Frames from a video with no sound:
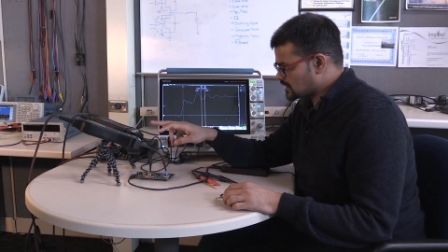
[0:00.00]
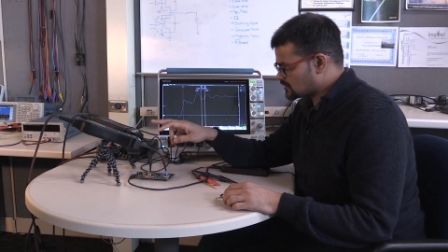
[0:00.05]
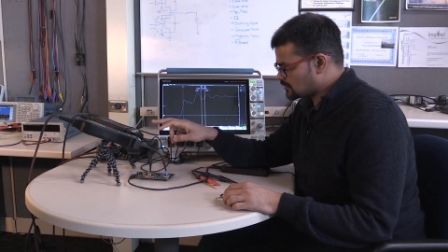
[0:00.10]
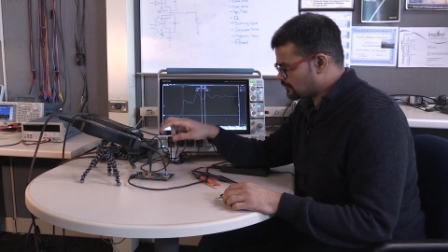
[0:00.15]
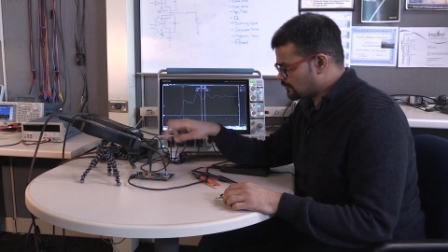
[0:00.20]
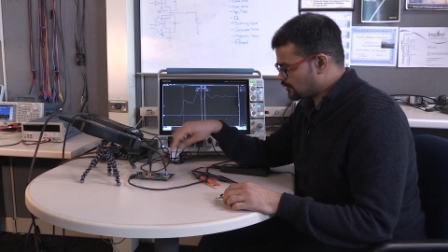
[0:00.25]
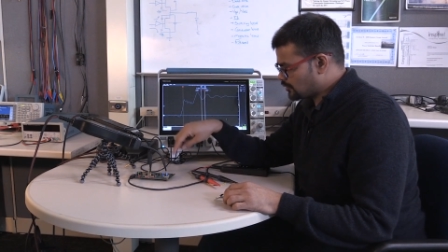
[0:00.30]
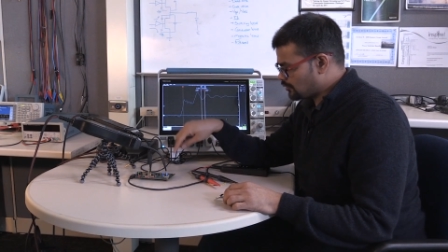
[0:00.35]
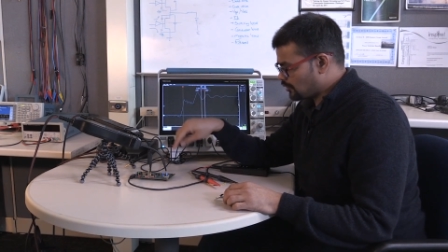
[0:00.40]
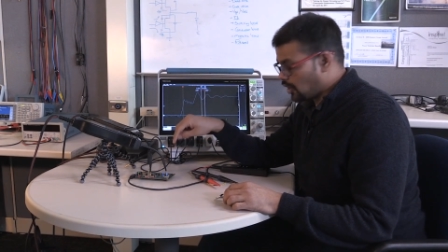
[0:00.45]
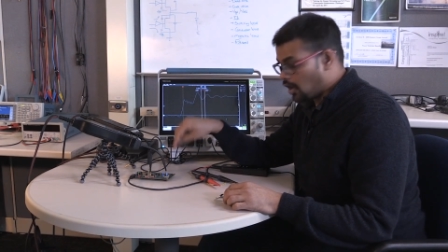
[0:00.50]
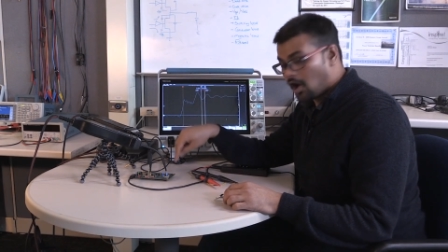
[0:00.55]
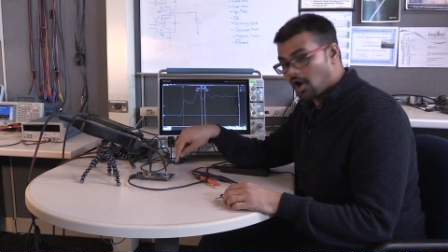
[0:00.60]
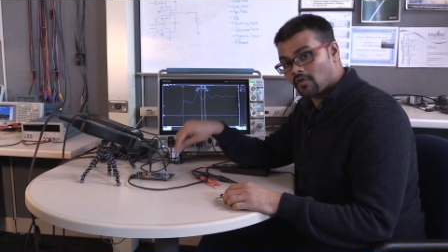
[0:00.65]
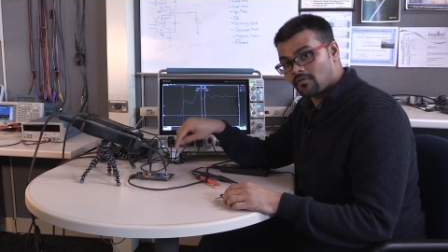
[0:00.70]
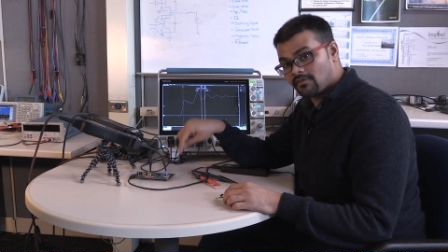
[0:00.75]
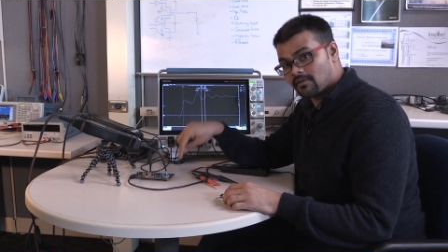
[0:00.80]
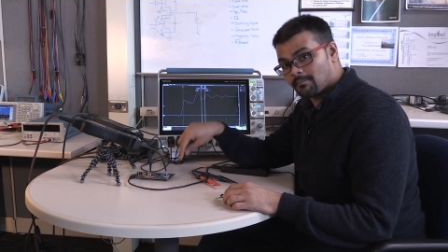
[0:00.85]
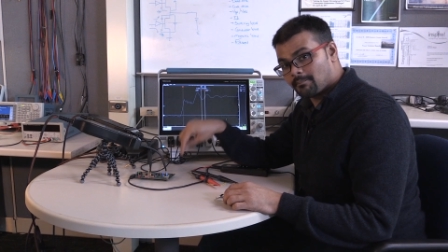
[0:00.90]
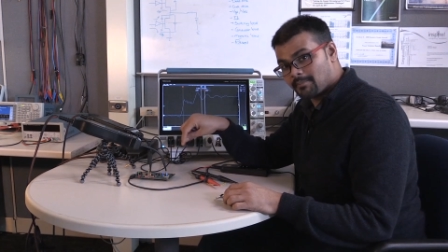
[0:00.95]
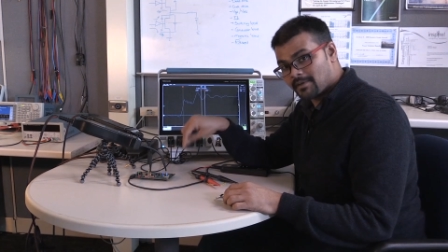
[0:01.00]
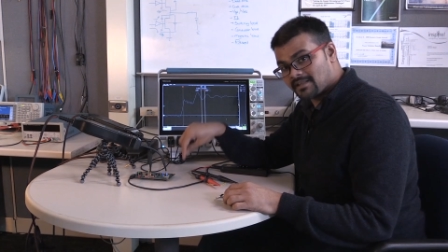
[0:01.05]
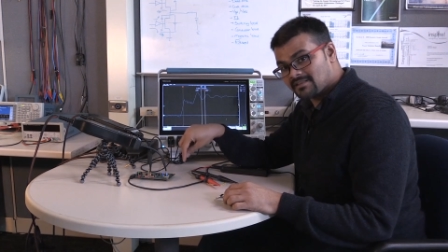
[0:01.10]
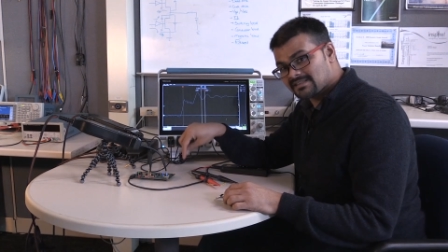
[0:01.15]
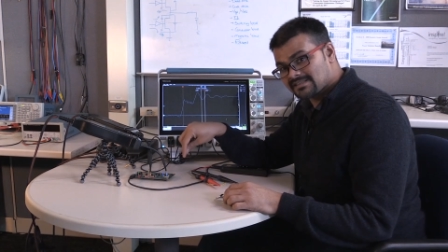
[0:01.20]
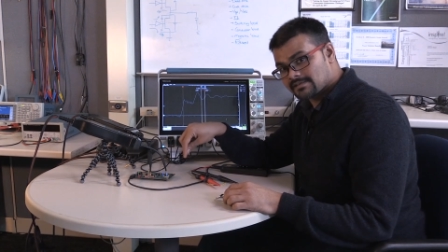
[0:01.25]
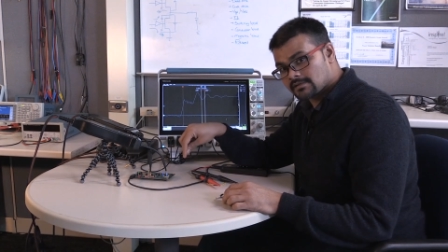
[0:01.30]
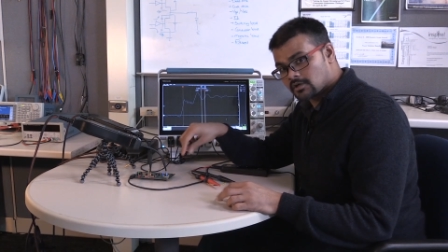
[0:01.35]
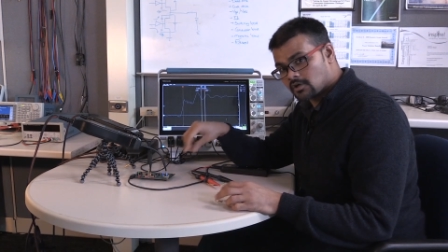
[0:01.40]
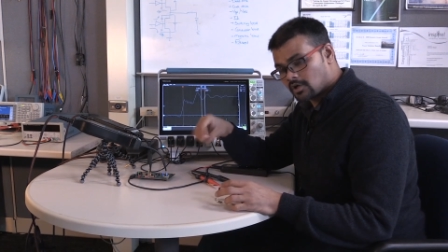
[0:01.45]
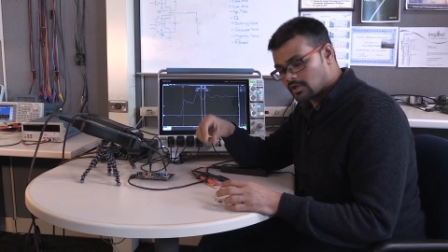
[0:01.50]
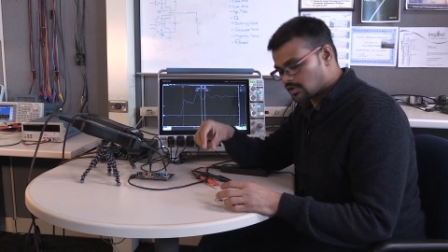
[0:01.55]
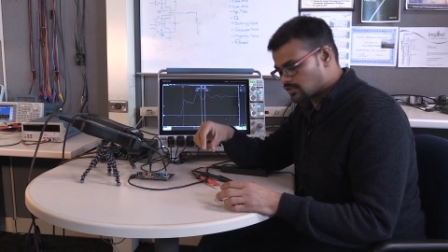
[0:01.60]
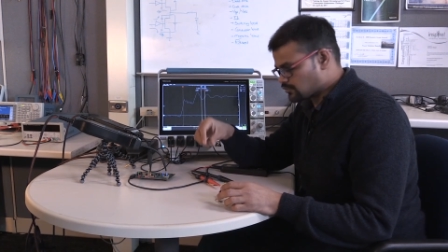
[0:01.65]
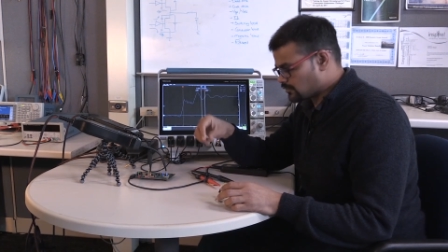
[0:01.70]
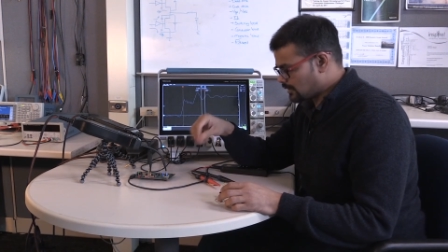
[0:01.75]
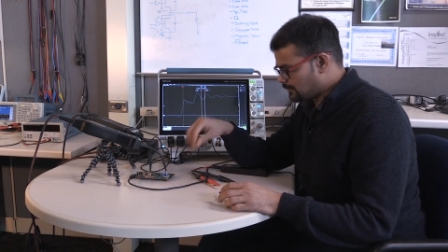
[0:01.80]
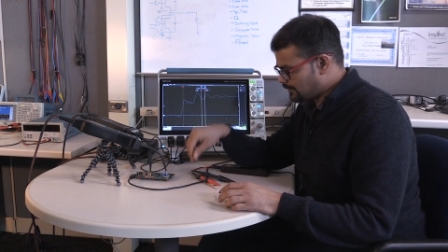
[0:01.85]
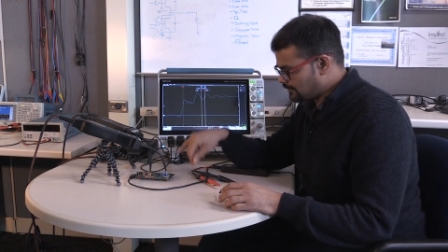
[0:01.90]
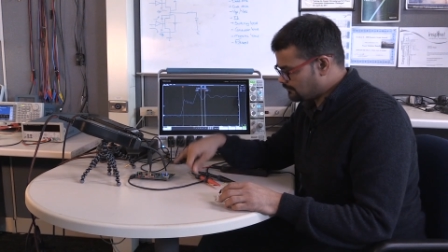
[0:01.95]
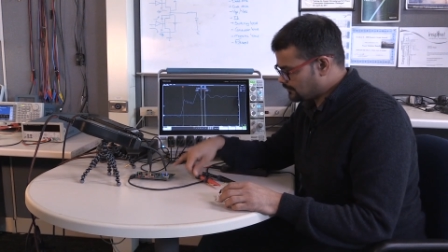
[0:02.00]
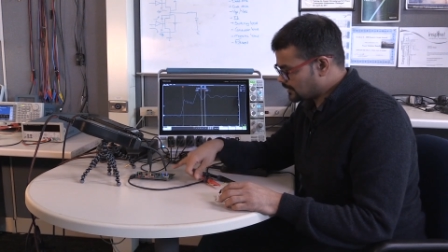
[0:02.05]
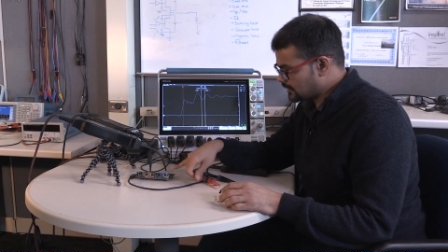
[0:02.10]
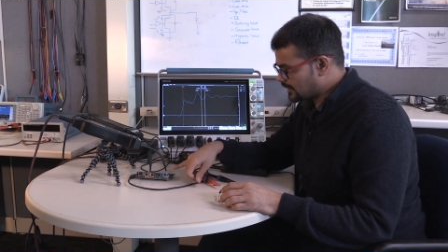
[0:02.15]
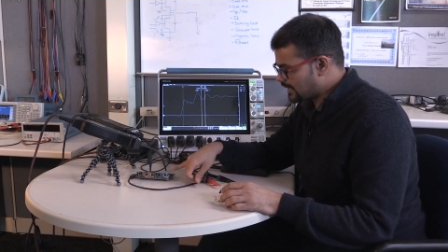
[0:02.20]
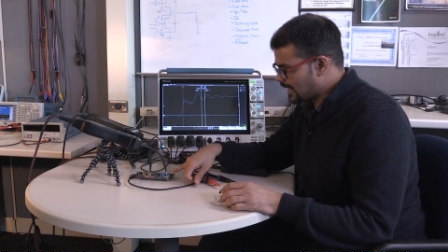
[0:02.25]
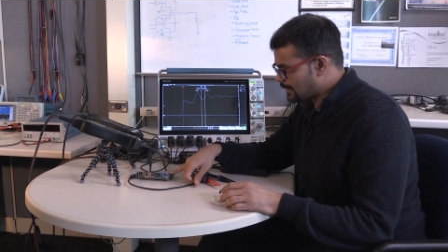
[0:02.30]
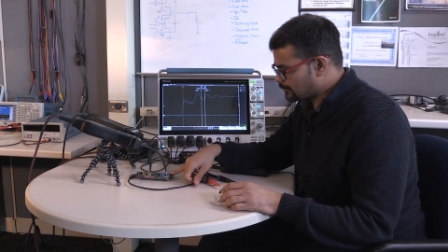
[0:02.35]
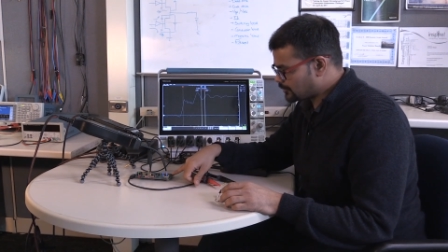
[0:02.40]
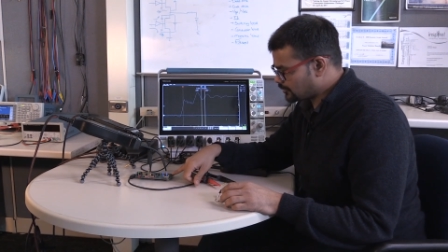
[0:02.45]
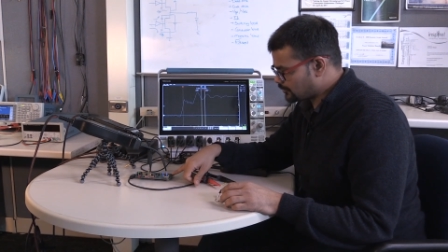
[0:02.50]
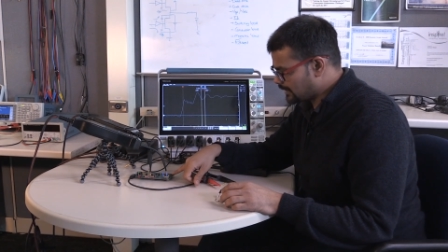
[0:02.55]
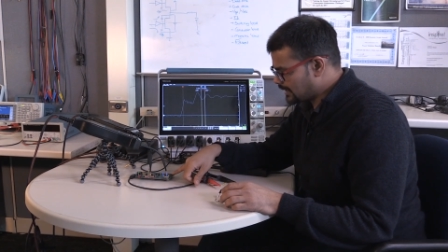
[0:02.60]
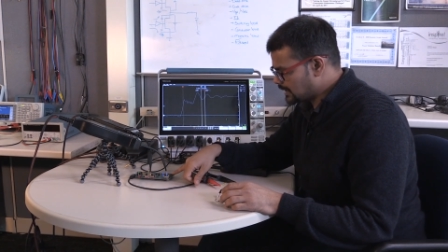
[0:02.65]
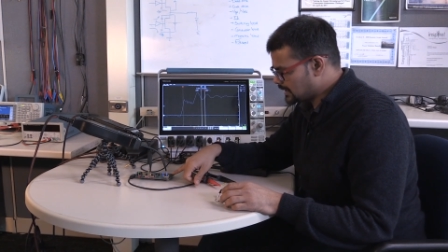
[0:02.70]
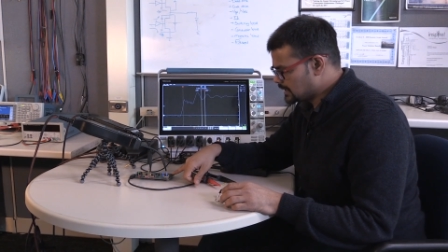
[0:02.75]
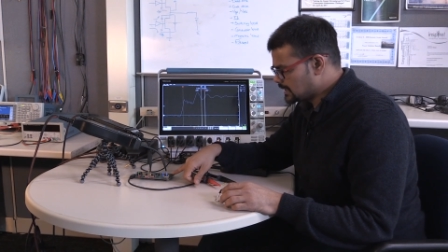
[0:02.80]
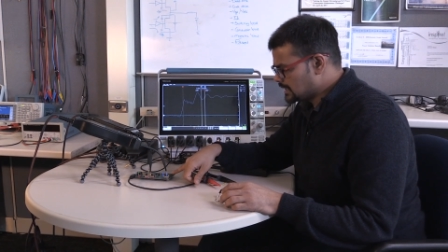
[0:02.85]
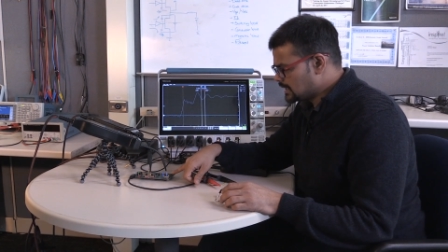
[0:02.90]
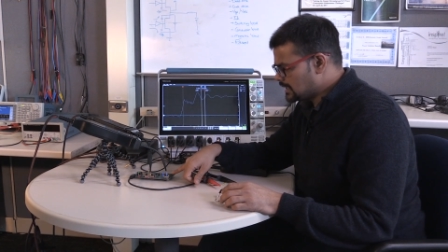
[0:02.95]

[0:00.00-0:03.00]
IsoVu on the pins, on the square pin with the adapter, right?